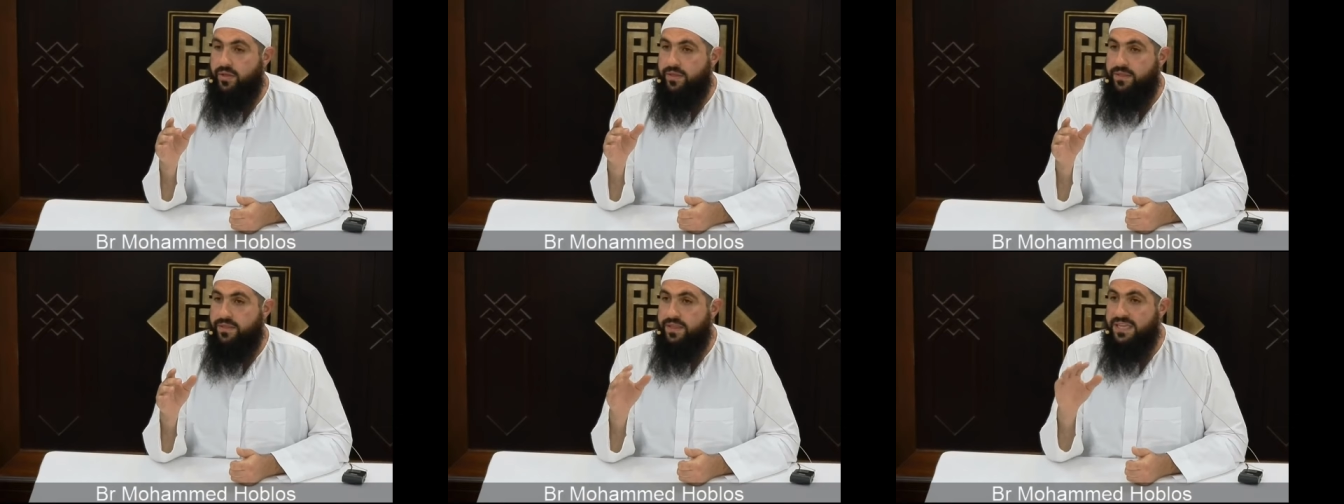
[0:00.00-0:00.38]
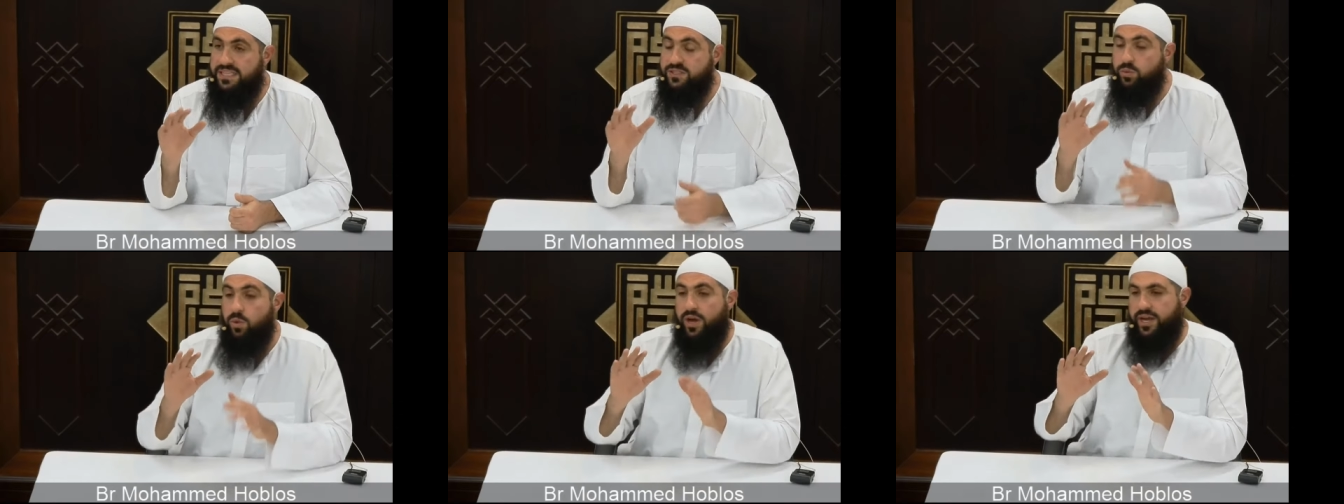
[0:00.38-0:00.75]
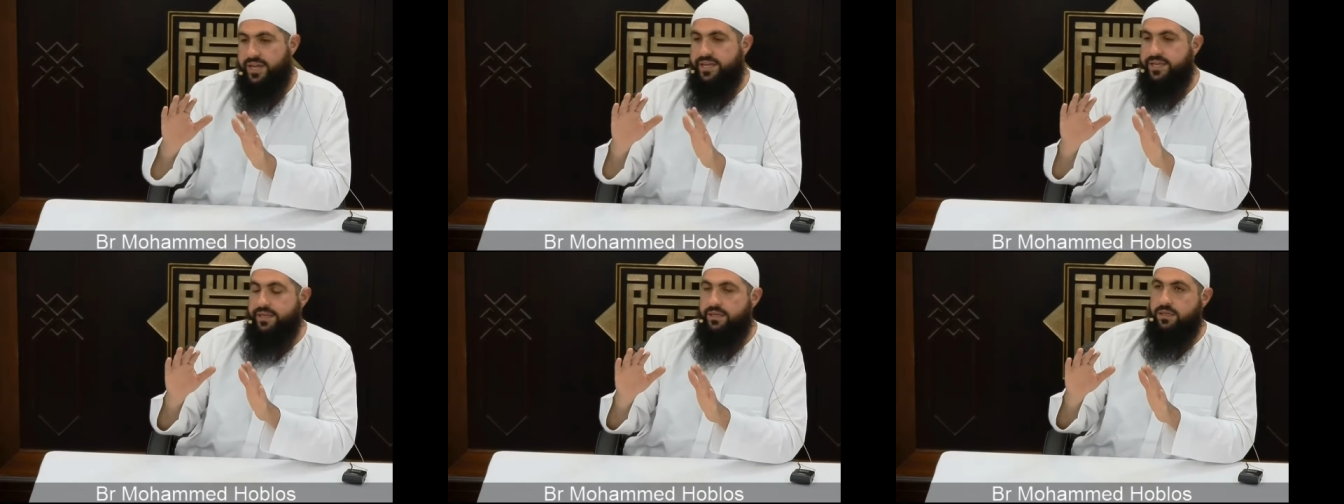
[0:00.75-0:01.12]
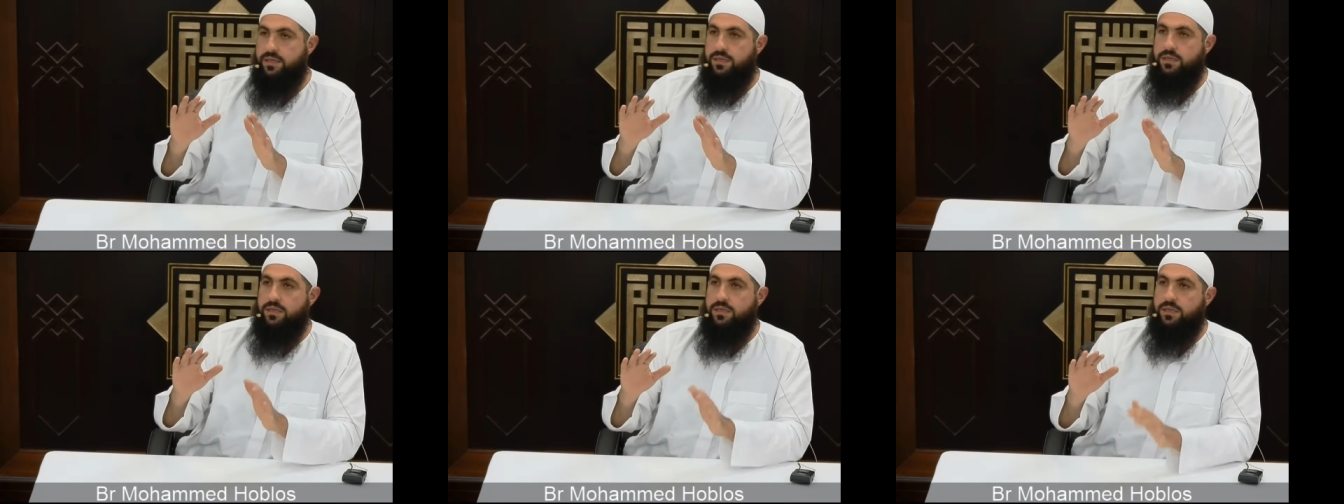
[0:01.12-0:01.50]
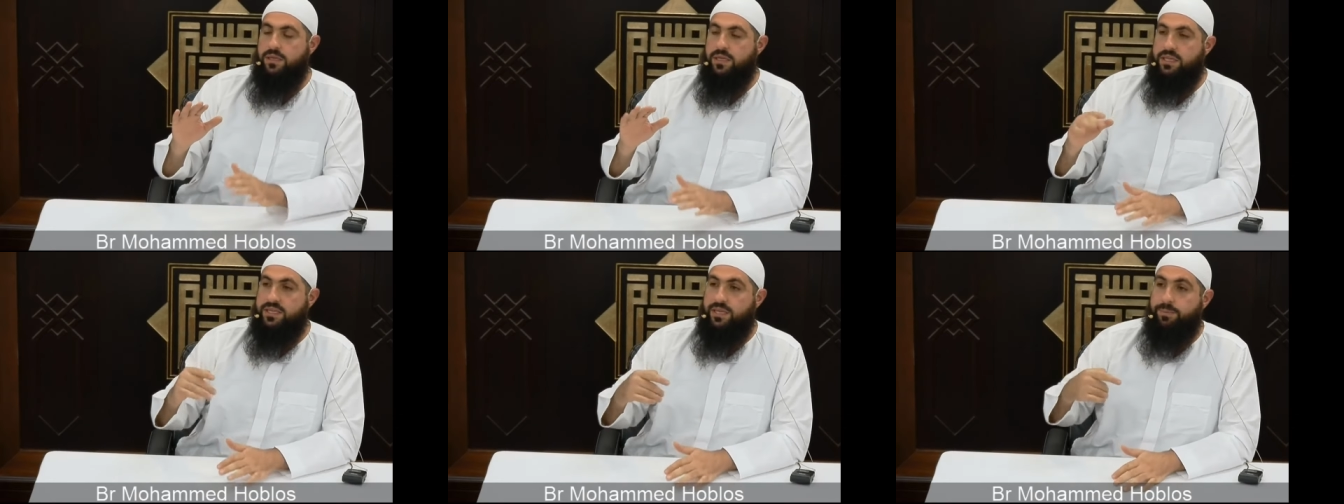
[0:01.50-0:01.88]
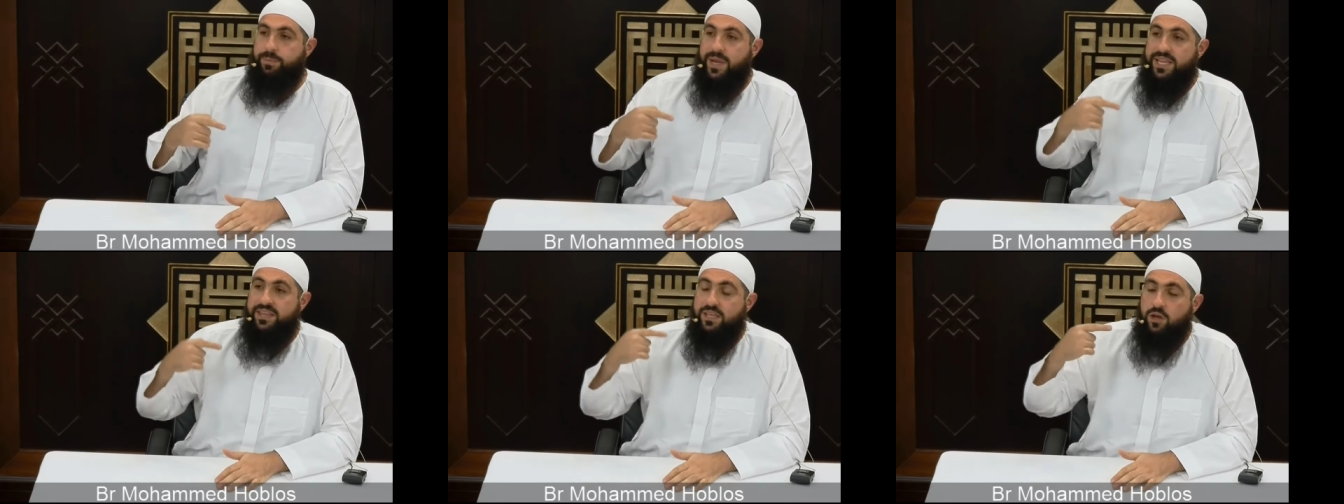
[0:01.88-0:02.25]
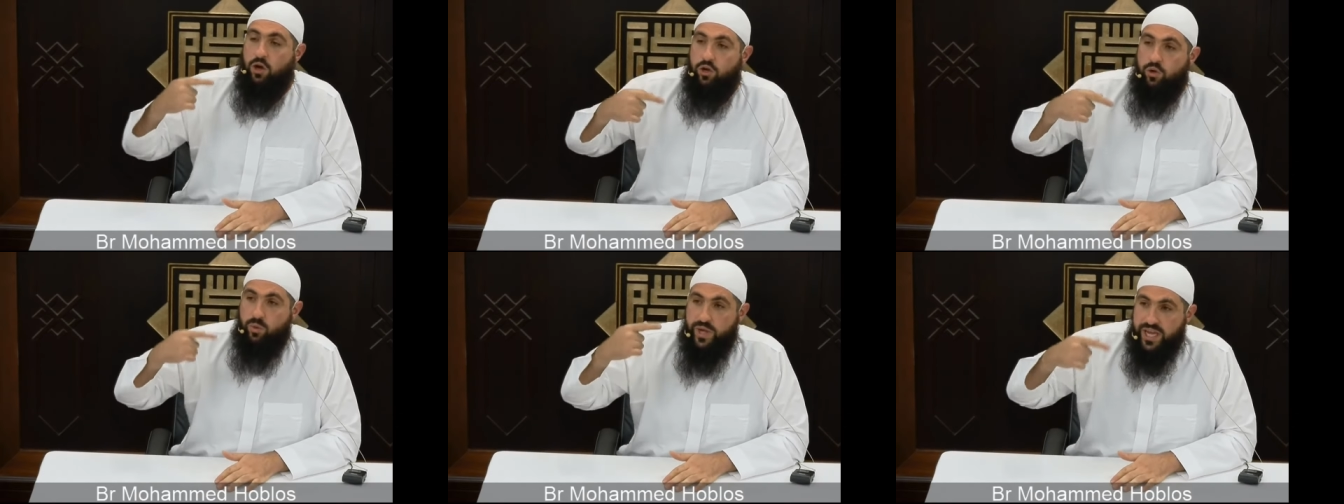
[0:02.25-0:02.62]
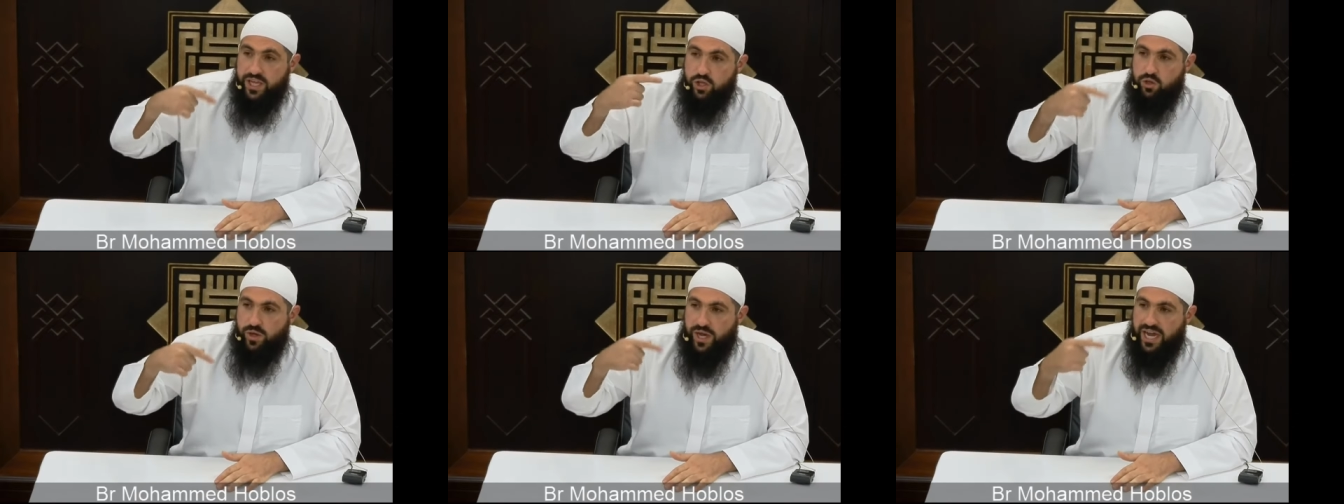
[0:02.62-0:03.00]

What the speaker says: That's why, depending on where you